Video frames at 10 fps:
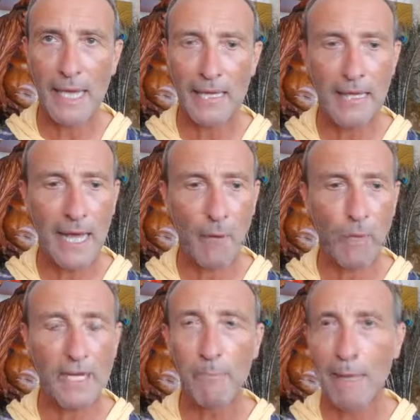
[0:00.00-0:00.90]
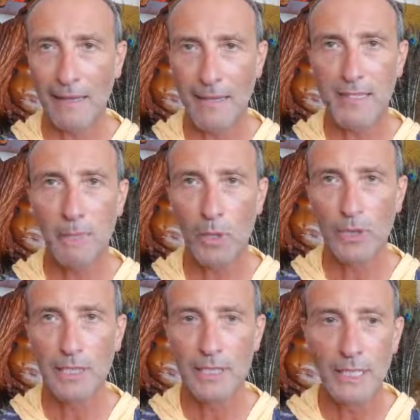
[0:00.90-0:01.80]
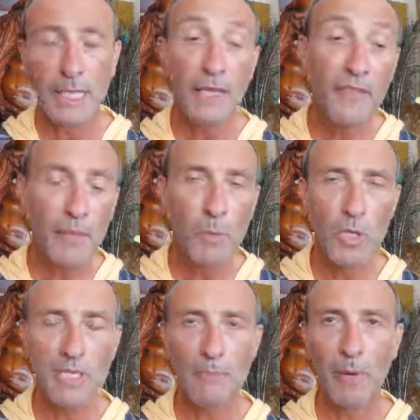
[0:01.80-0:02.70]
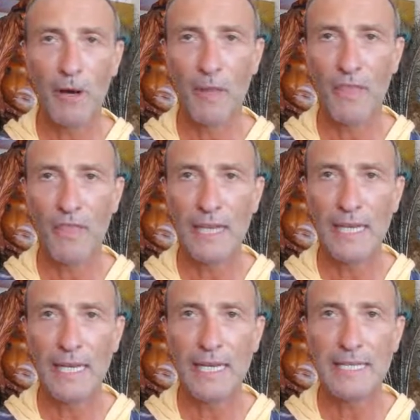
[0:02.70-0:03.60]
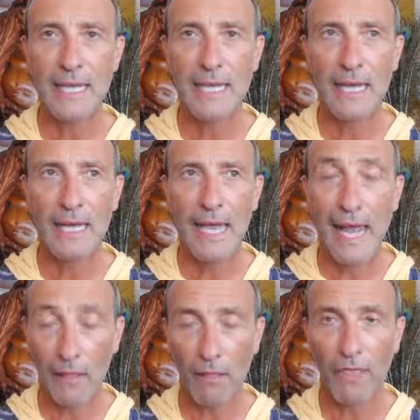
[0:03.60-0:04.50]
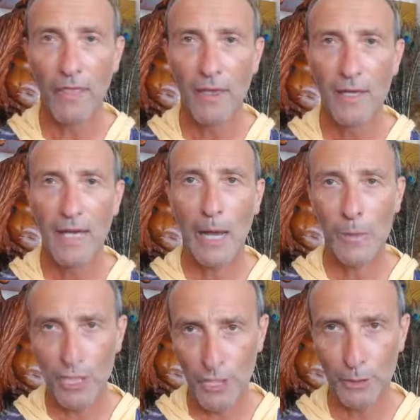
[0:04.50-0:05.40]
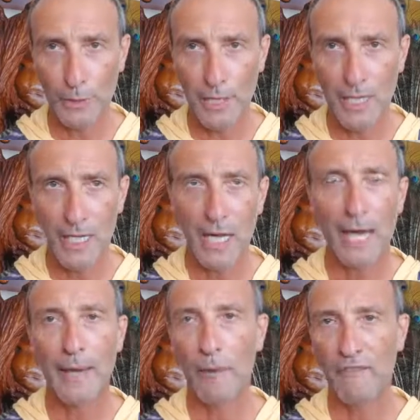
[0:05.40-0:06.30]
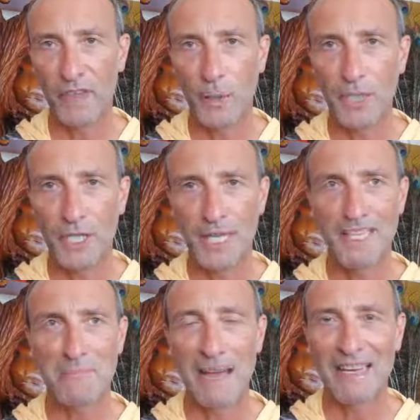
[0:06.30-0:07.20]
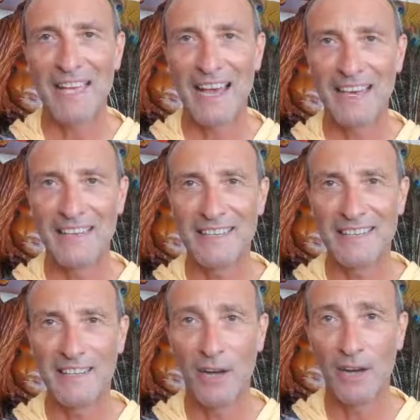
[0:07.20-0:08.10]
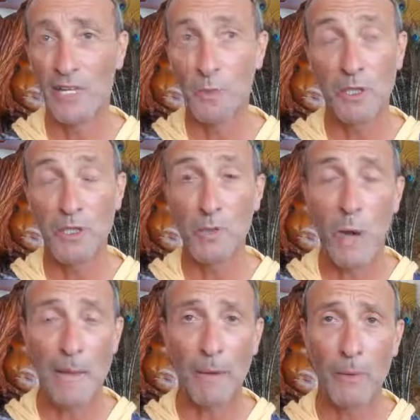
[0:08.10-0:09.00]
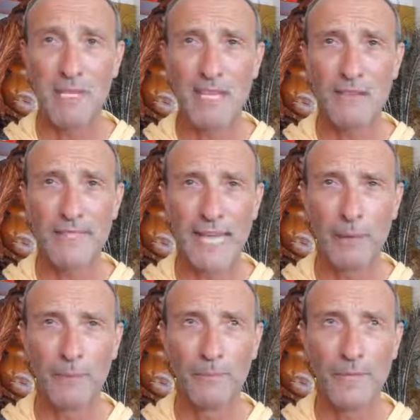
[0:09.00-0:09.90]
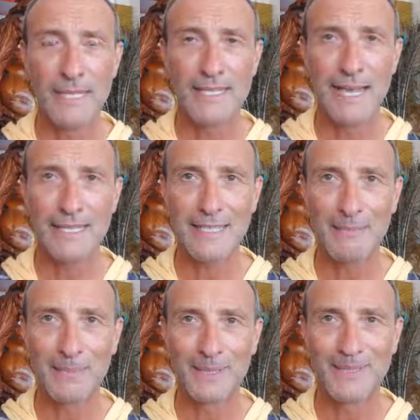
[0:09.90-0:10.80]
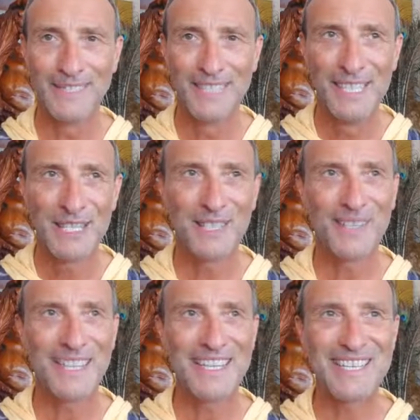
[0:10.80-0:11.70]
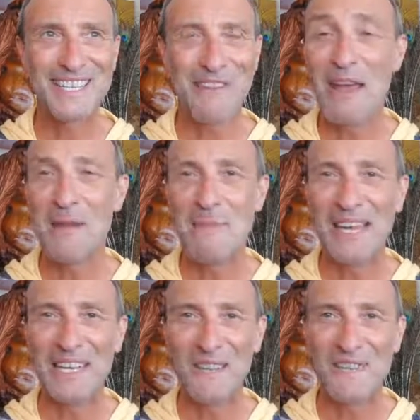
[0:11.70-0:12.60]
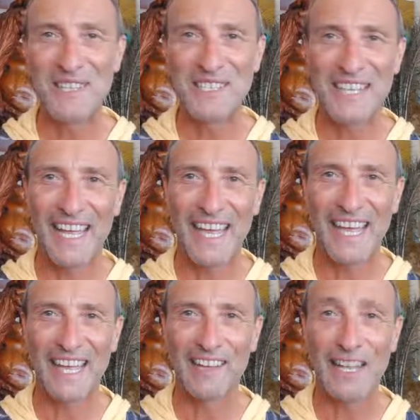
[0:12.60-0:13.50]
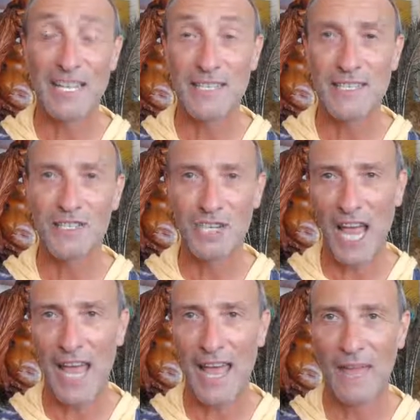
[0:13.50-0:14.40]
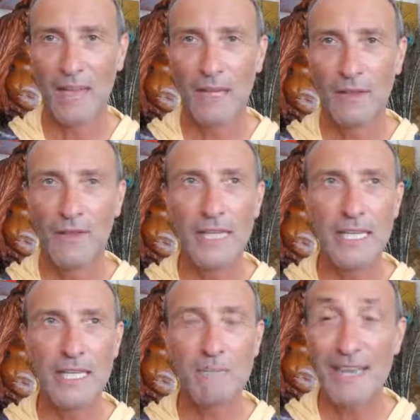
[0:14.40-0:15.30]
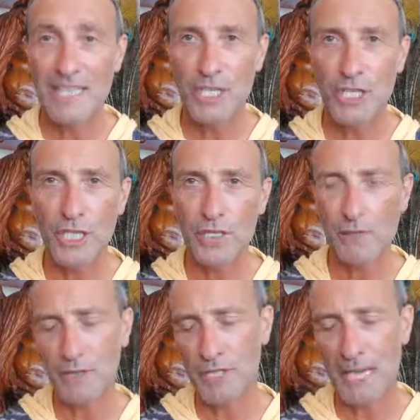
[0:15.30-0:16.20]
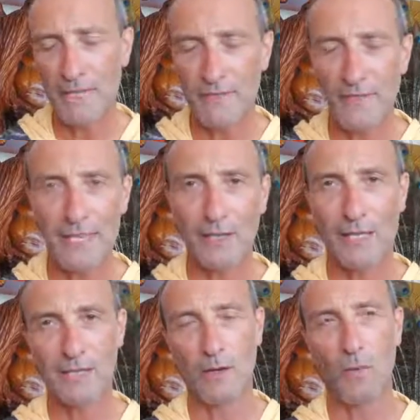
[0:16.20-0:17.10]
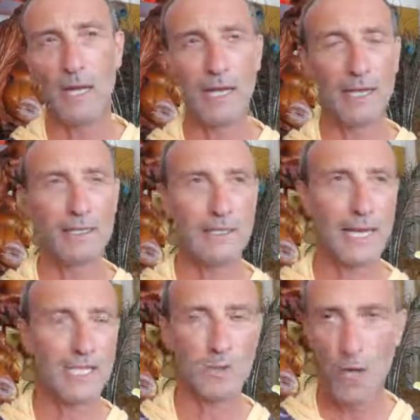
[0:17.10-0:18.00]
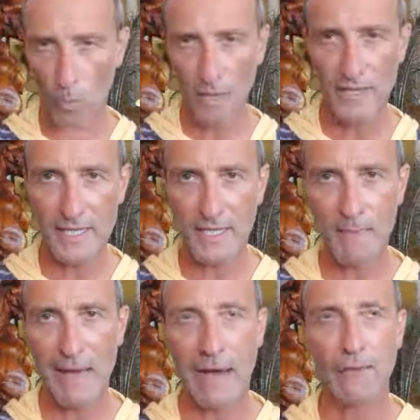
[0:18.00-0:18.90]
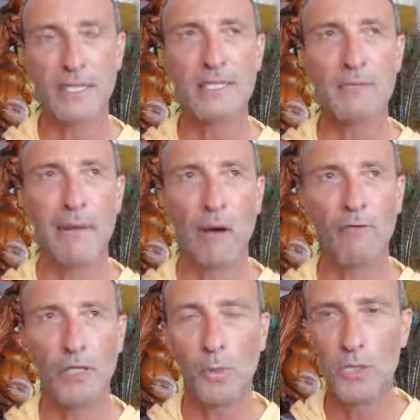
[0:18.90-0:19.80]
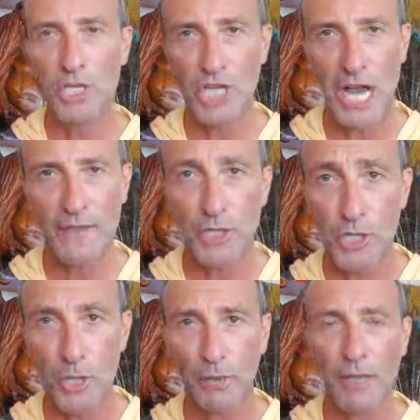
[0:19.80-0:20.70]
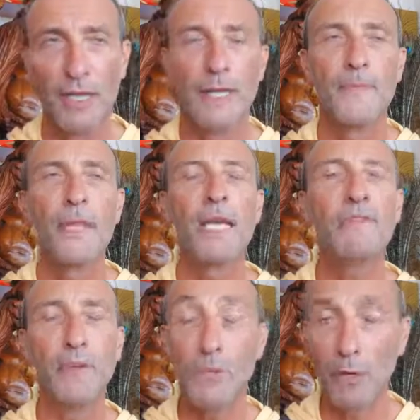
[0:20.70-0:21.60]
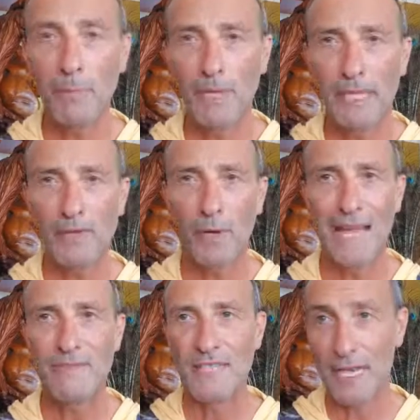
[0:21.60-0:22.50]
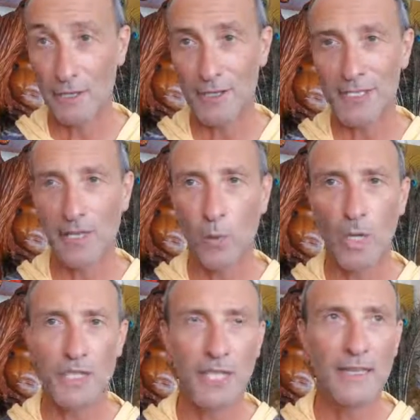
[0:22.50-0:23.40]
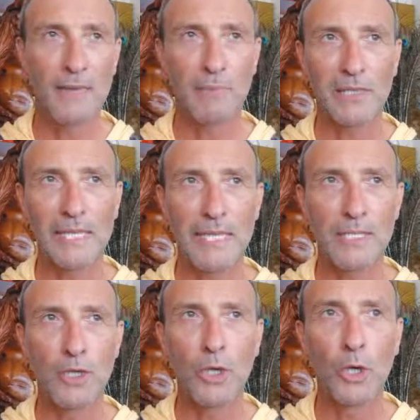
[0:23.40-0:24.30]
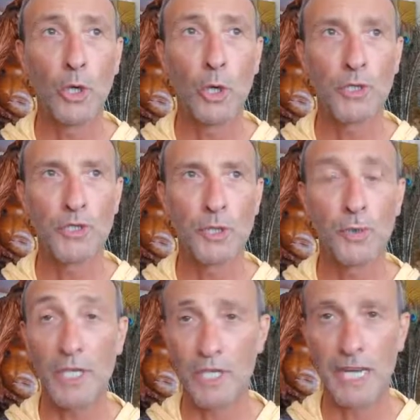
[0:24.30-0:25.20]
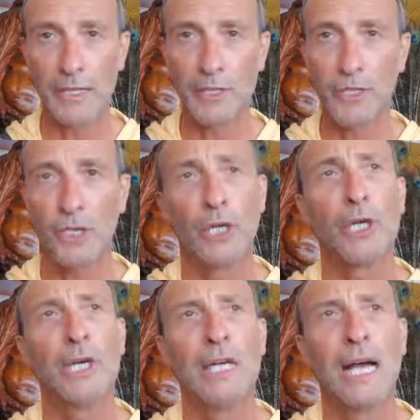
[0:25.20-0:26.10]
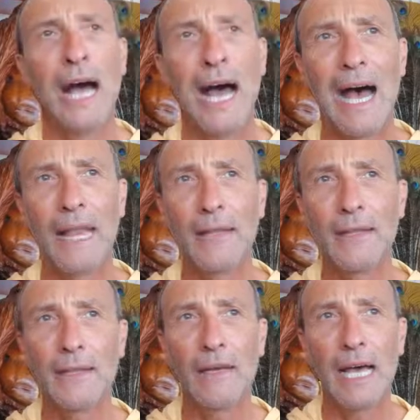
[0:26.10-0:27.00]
and how we can balance the books. The most important thing is health, our children, and our future as mankind, or else we'll just wipe ourselves out. It's that simple. So let's try and make a difference today, and let's share these messages. Don't share this video. That's not what this is about. This is about for you to share the truth. If you don't believe what I've said and you're still watching, then please go to Richie Allen Show and